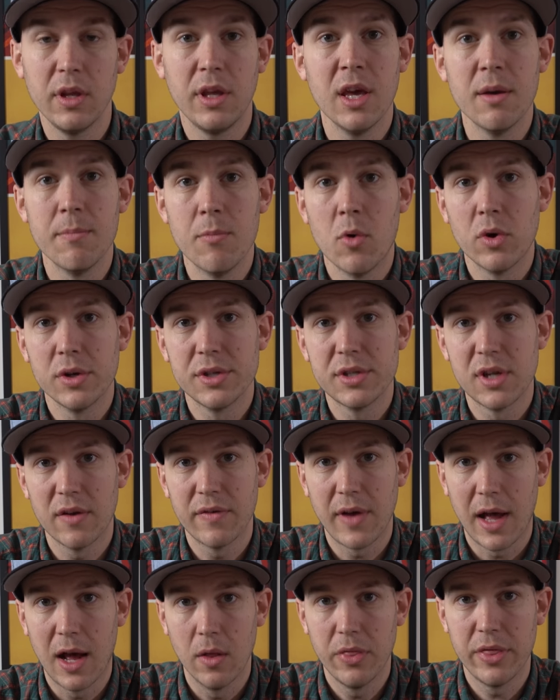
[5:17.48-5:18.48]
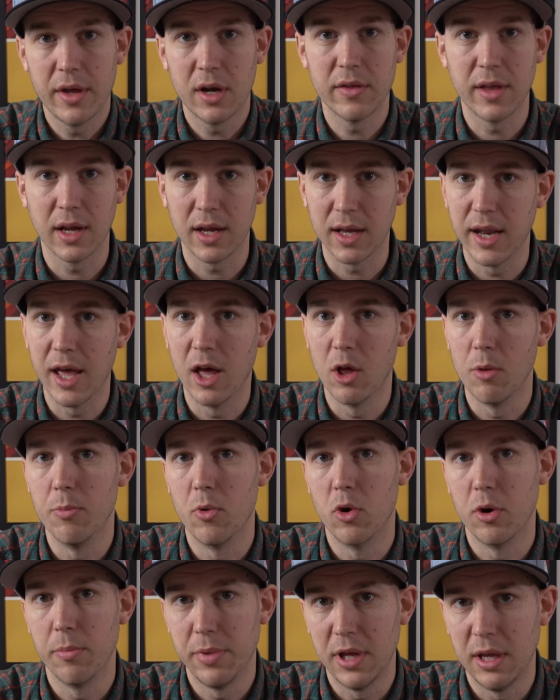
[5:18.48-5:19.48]
get more stuff out there that can help
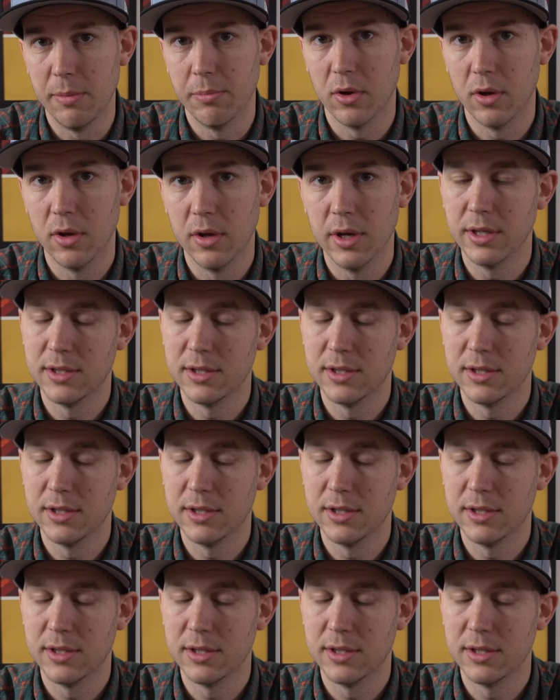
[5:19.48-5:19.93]
more people.